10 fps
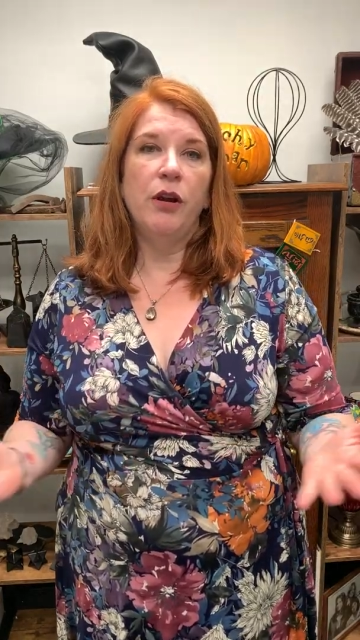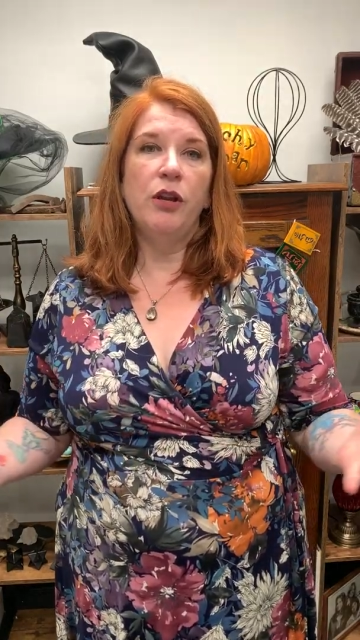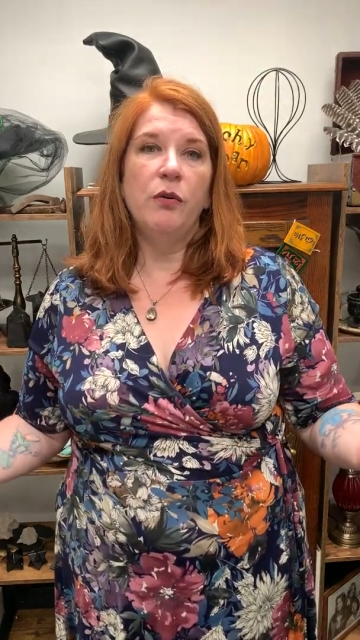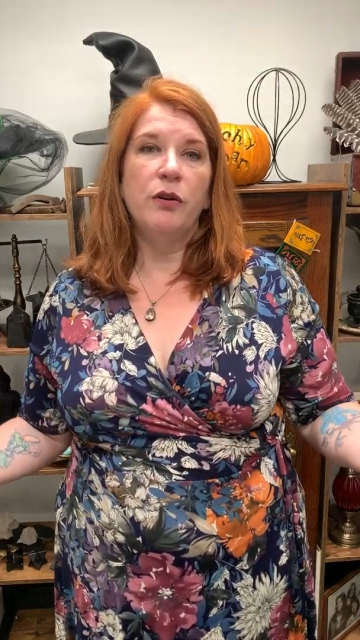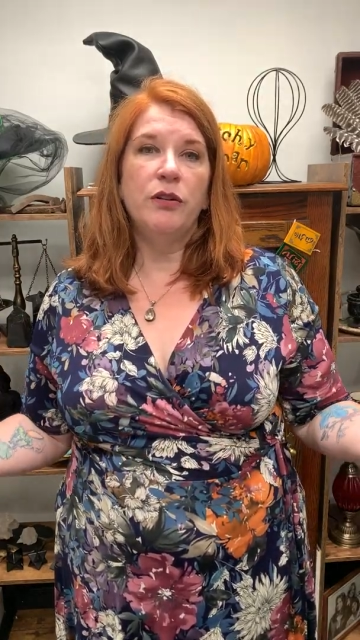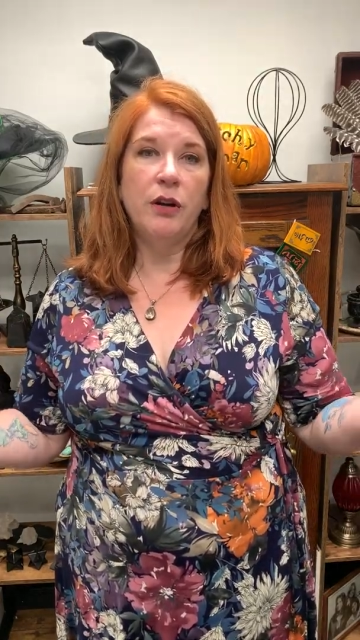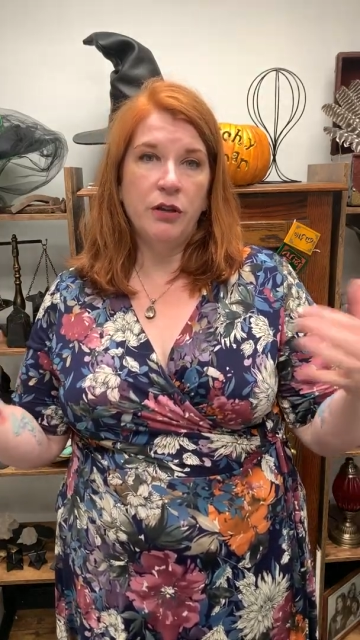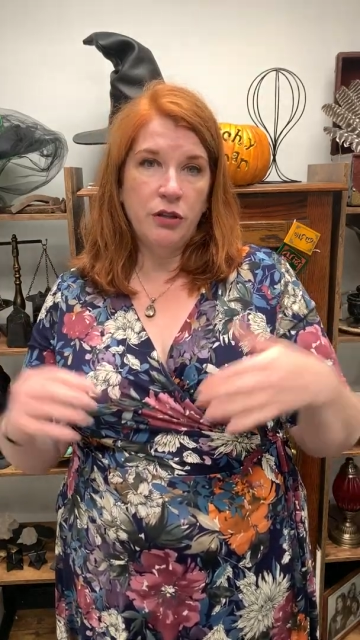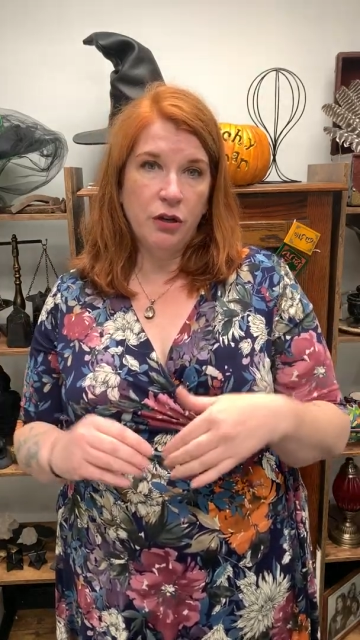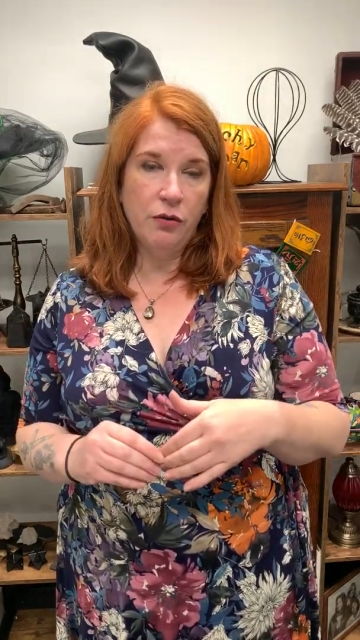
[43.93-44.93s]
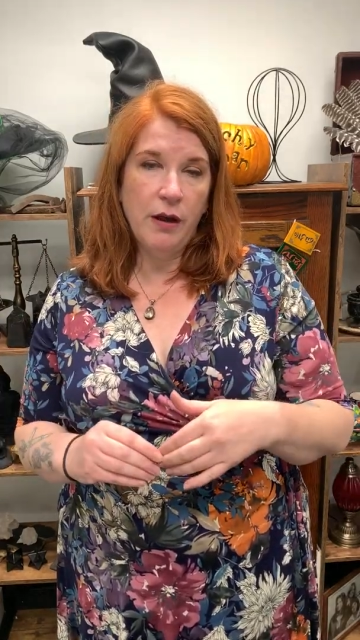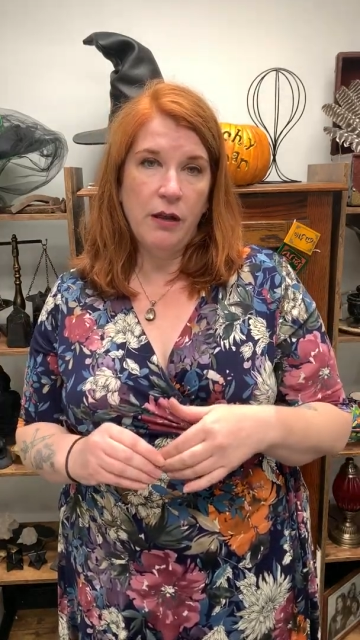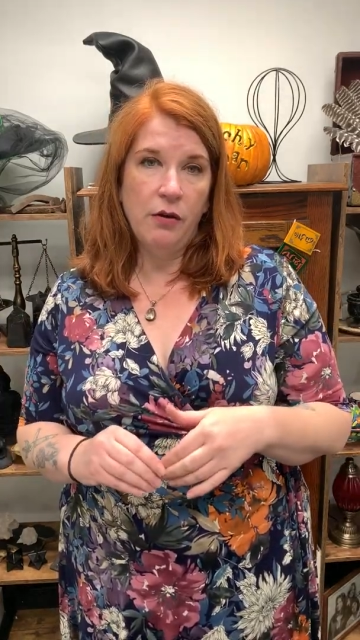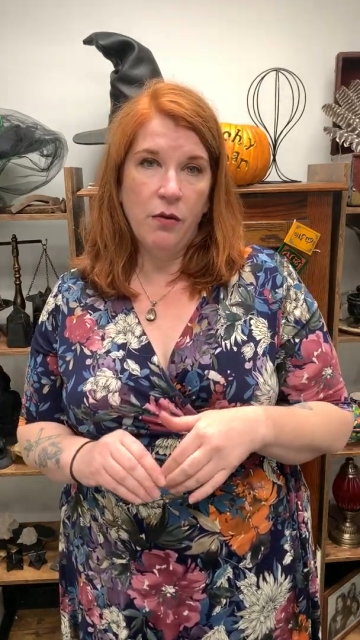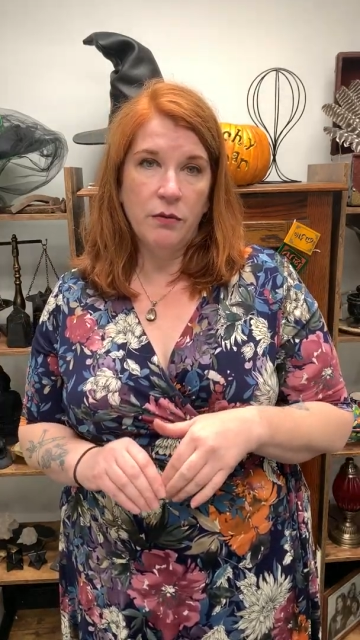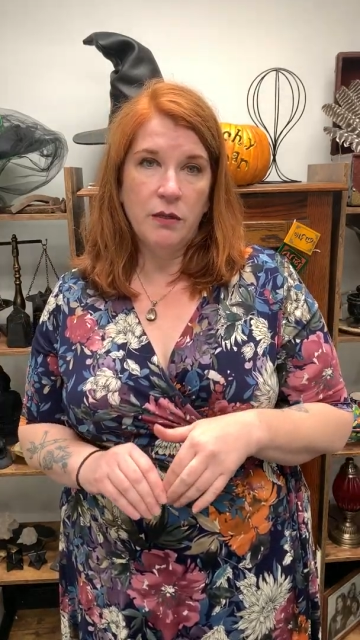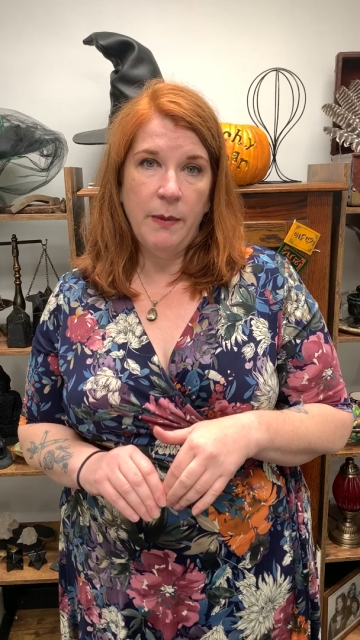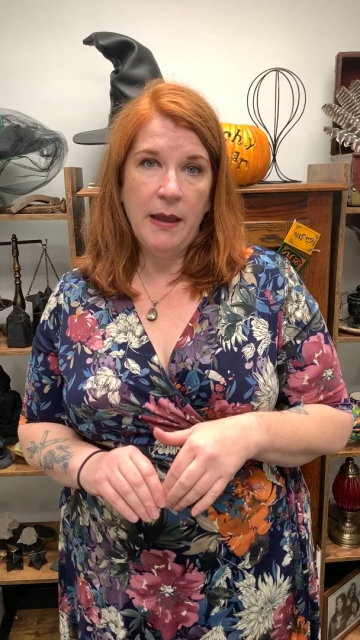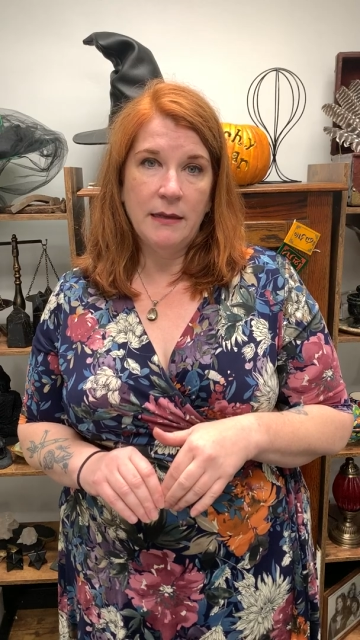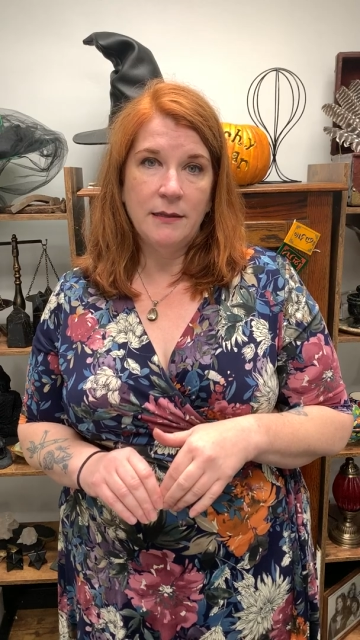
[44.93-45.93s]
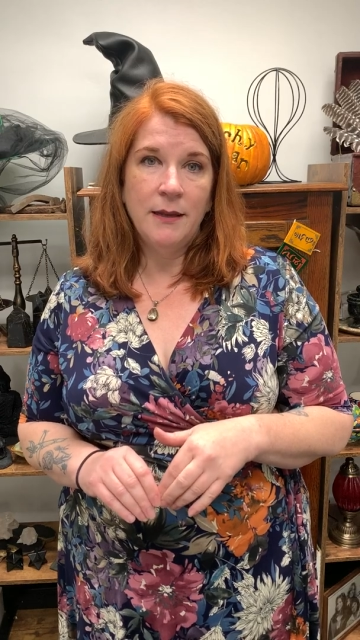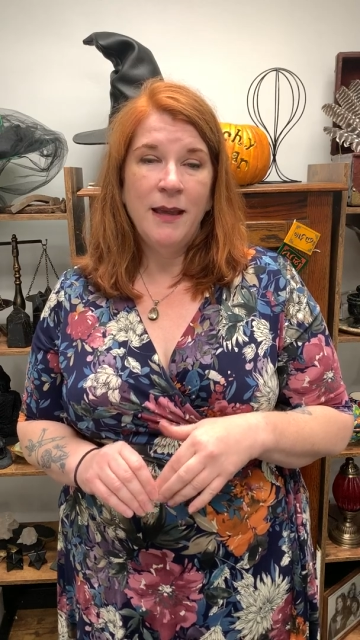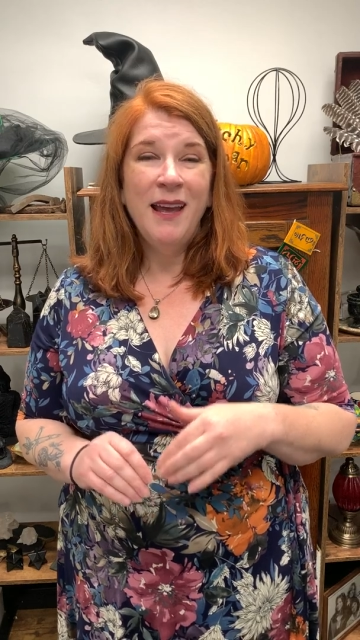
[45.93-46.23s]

and you are starting to create your own space.